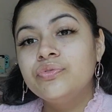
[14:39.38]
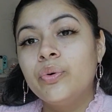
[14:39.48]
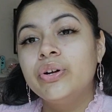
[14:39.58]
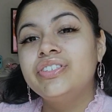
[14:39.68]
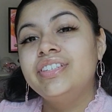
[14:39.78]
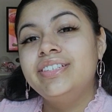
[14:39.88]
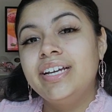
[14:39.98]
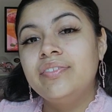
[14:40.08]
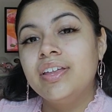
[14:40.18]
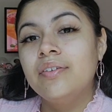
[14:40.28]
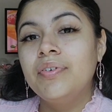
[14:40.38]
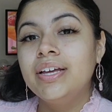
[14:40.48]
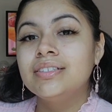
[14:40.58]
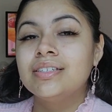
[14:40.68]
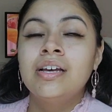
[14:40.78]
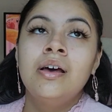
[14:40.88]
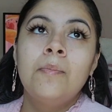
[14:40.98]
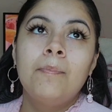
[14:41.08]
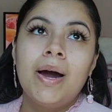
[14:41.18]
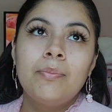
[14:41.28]
forward to the day of the event,
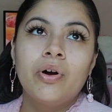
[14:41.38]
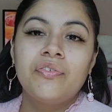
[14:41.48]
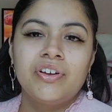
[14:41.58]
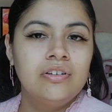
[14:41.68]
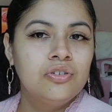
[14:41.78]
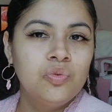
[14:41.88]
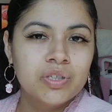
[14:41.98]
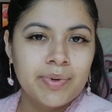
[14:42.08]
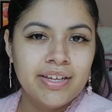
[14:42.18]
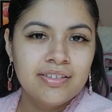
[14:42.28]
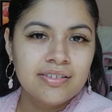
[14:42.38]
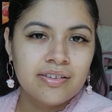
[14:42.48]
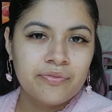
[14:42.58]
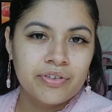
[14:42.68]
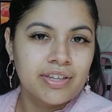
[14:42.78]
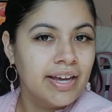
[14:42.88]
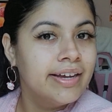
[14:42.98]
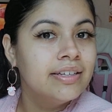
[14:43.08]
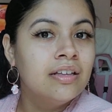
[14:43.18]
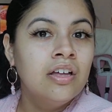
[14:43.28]
my boyfriend, who was my assistant for the
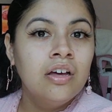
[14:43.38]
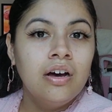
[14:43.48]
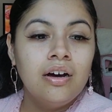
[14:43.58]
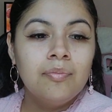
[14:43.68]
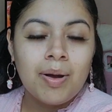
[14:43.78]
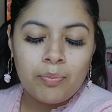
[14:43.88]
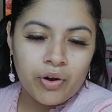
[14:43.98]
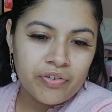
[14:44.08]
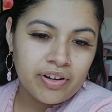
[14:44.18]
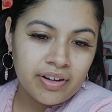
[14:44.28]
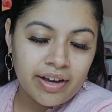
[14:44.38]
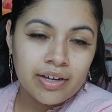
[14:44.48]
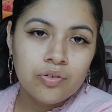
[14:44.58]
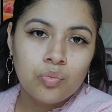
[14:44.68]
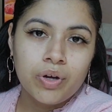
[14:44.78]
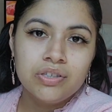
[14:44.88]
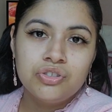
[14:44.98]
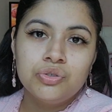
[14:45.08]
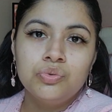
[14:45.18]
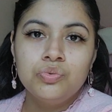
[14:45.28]
night, my boyfriend and I went
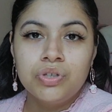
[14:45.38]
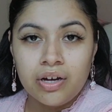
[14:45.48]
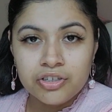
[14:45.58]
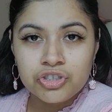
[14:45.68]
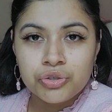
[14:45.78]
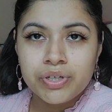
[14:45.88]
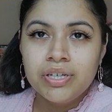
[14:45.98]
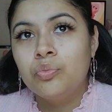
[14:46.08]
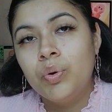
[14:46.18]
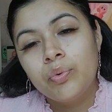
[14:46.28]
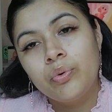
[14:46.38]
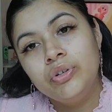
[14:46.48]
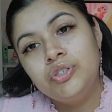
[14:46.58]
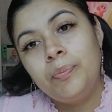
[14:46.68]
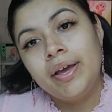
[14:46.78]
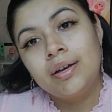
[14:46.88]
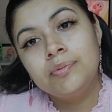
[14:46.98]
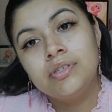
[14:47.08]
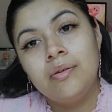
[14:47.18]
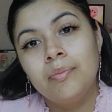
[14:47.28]
to Dollar Tree. We were going to pick up
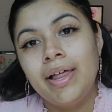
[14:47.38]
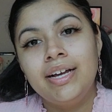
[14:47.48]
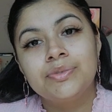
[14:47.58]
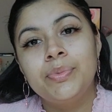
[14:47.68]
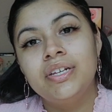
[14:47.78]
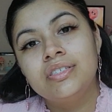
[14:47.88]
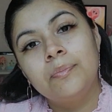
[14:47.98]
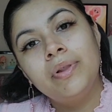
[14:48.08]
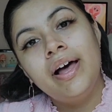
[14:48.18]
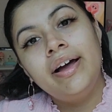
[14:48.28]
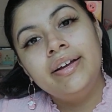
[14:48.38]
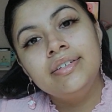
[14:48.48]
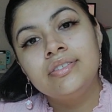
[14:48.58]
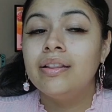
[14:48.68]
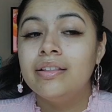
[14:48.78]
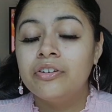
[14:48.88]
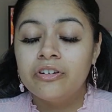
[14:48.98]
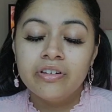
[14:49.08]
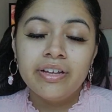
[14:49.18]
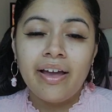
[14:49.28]
some last minute supplies.
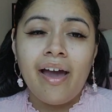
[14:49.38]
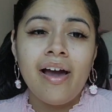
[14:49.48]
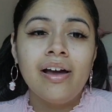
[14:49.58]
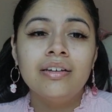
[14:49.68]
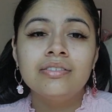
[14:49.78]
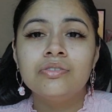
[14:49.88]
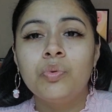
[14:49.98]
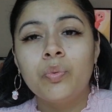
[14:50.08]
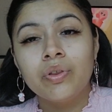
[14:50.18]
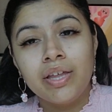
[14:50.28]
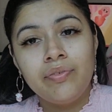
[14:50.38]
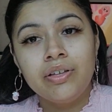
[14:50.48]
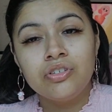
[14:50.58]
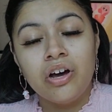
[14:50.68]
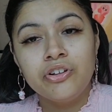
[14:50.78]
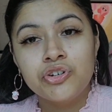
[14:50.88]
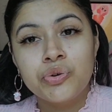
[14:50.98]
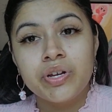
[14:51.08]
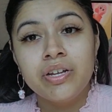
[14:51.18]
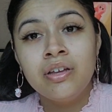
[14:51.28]
Literally as we were leaving Dollar
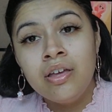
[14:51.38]
Tree